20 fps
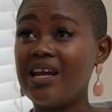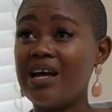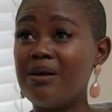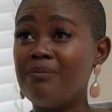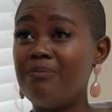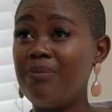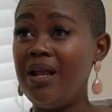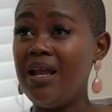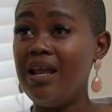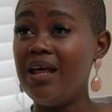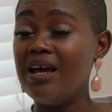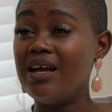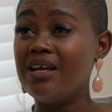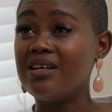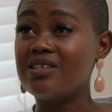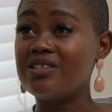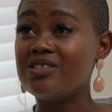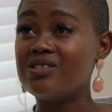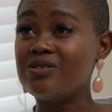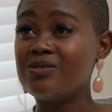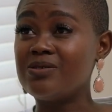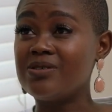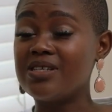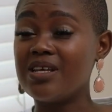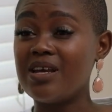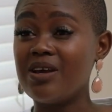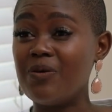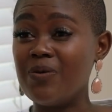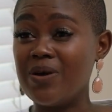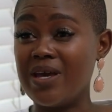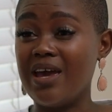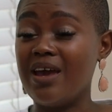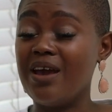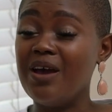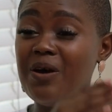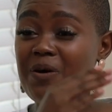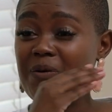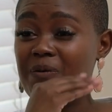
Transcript: I planned to say, okay,